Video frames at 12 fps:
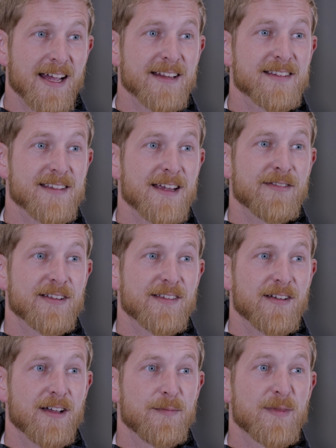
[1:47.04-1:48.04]
and saving
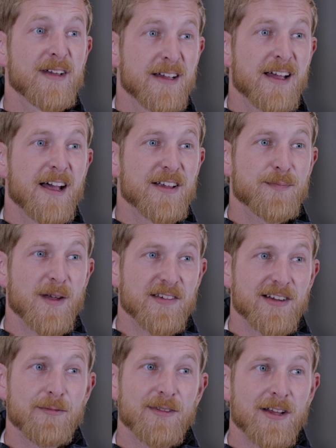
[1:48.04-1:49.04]
time,
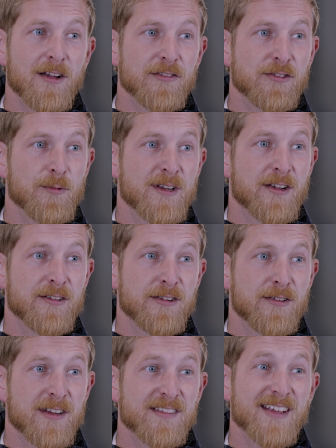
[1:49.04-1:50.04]
especially with larger window
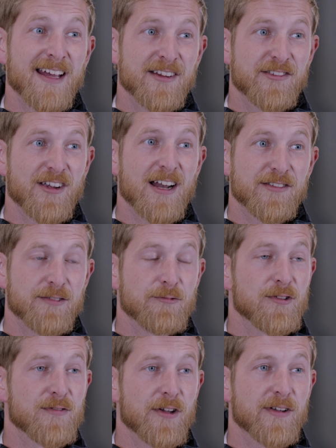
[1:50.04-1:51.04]
units and in challenging
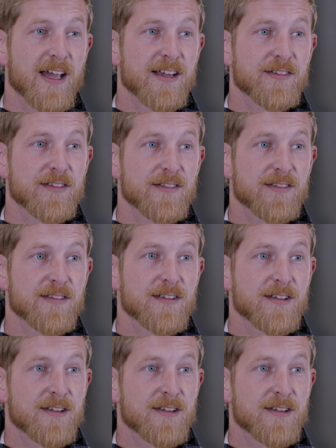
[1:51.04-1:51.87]
roof locations.